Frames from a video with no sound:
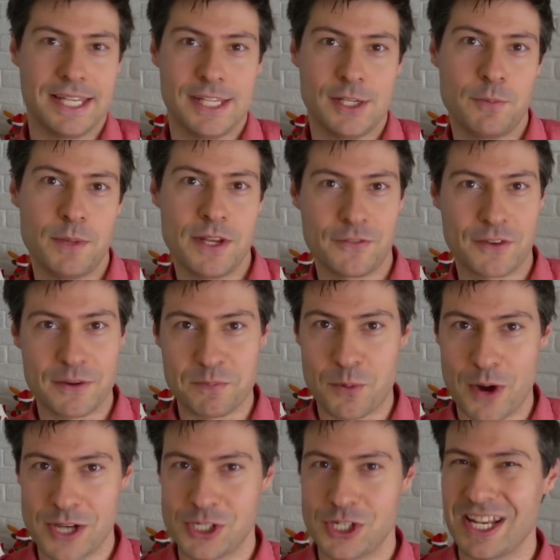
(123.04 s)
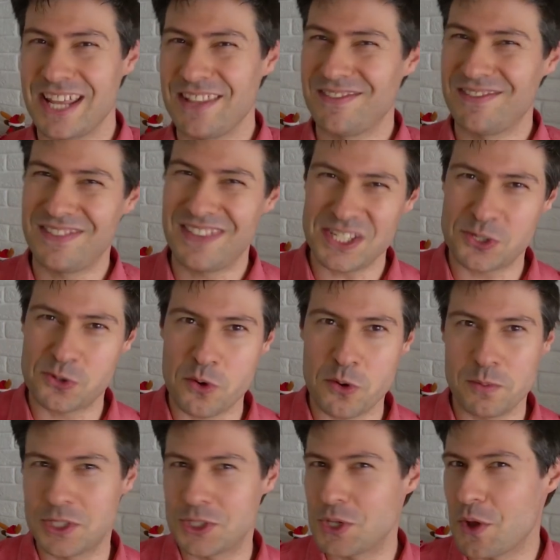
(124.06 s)
a little bit of compression, and this
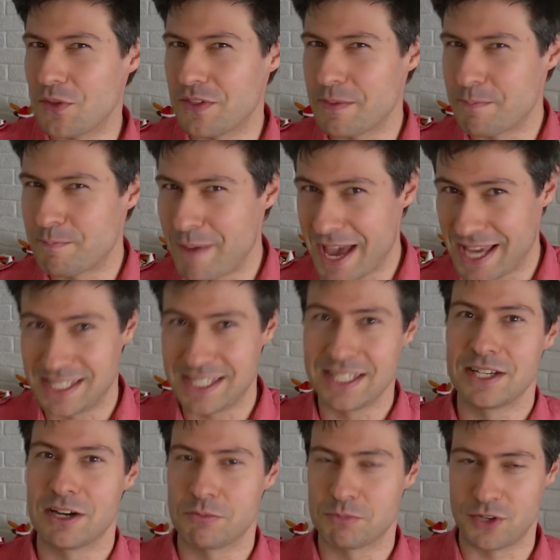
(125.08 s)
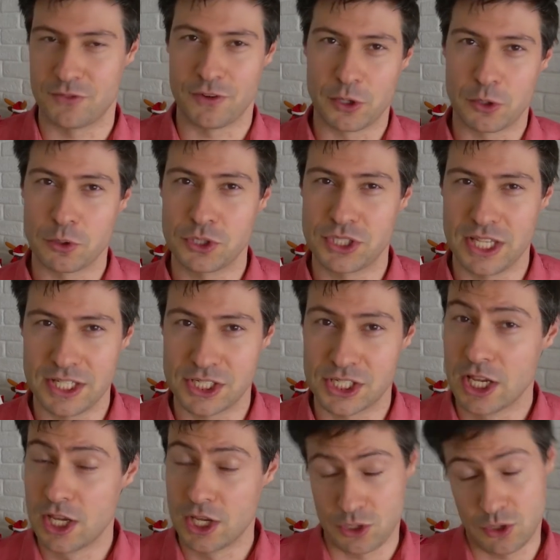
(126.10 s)
room is not the best in terms of
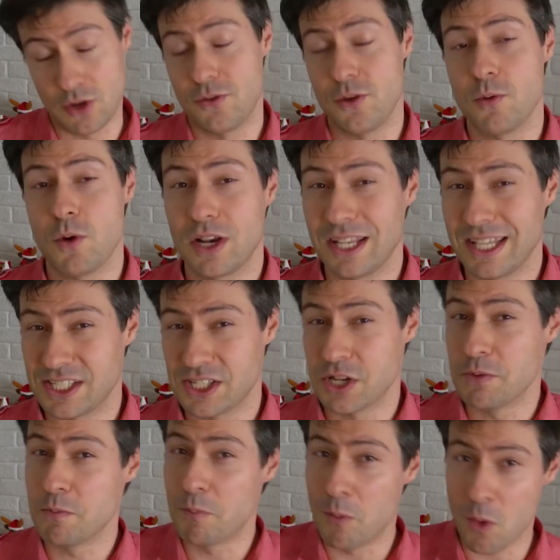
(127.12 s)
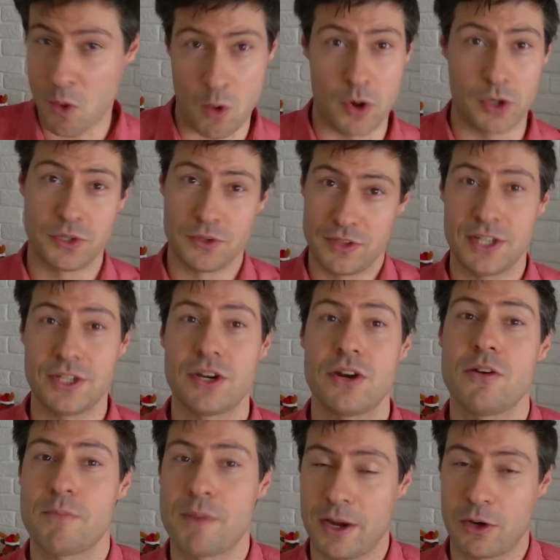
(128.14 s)
acoustics, so if you want to listen more to the
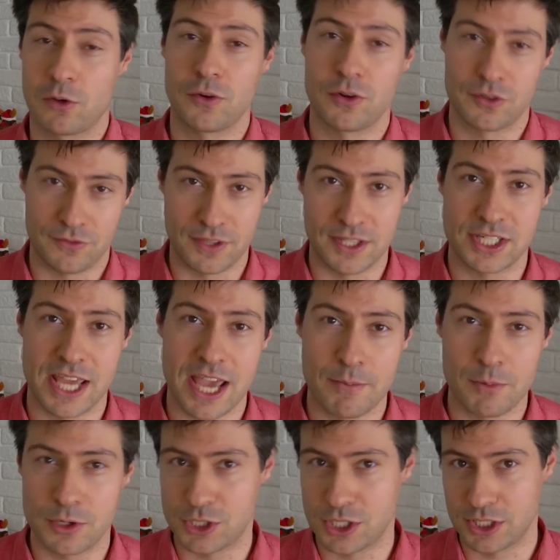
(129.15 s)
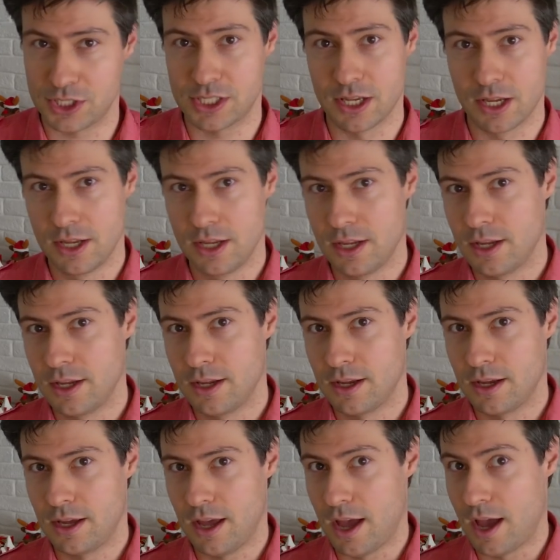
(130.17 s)
internal microphone of this camera, just
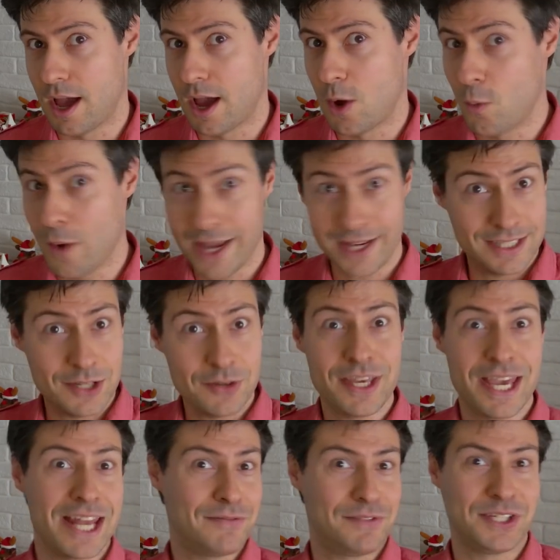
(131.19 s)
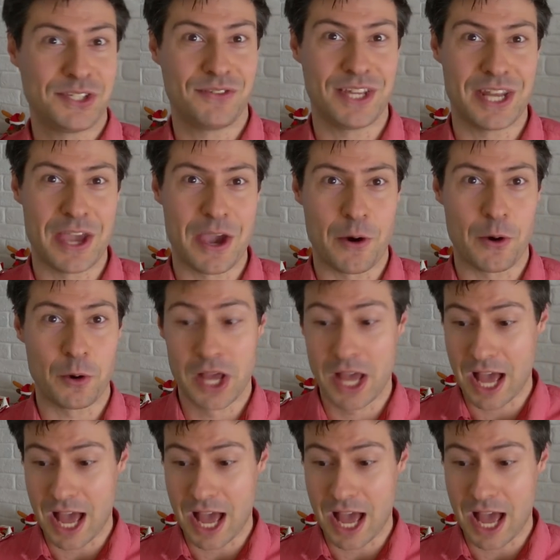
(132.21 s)
wait until the end of this video.